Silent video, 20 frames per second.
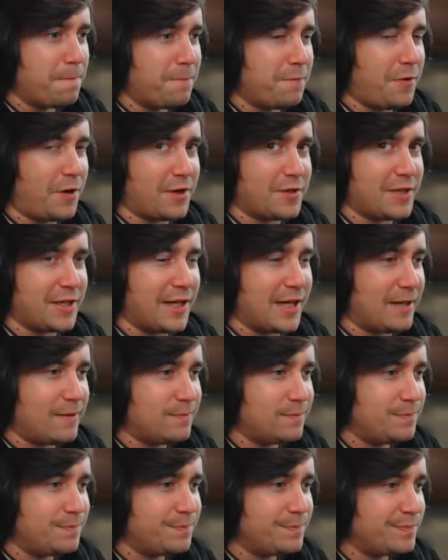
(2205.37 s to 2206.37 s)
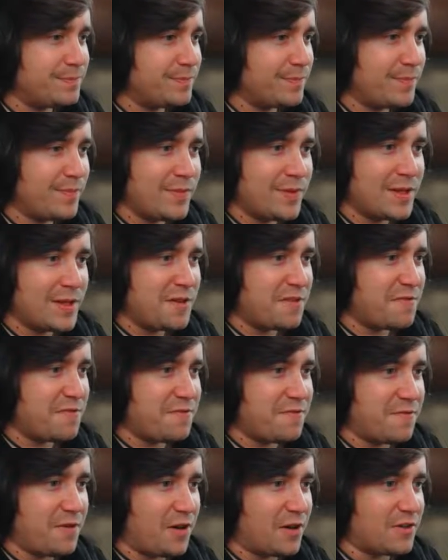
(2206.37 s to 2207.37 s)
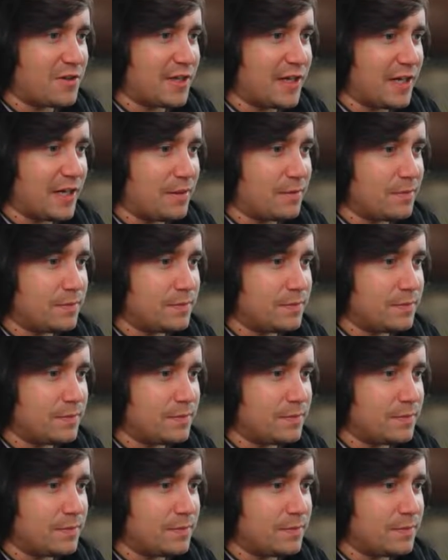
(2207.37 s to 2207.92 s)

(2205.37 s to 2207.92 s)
Fuck that. Fuck that.